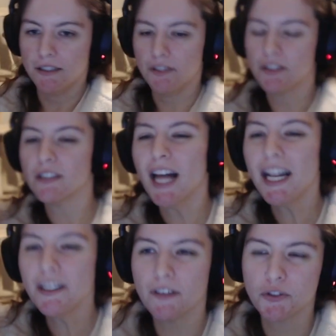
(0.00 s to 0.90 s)
There's a
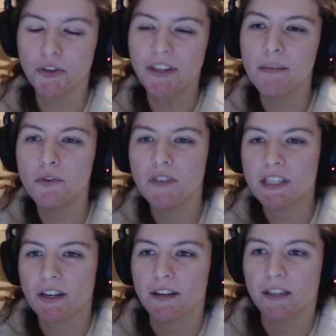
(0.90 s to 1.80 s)
lot of Australian movies
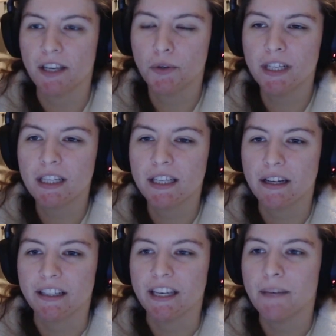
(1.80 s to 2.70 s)
that are like critically
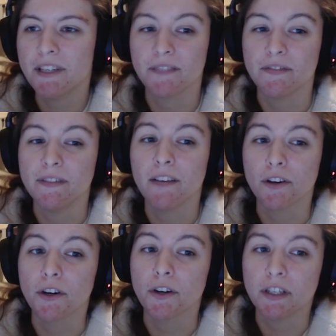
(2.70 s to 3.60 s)
acclaimed that I just have
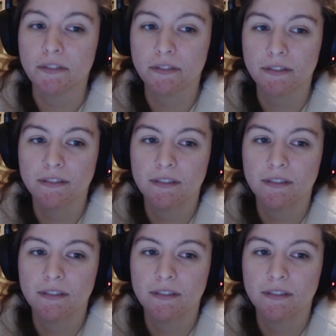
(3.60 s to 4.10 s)
never heard of.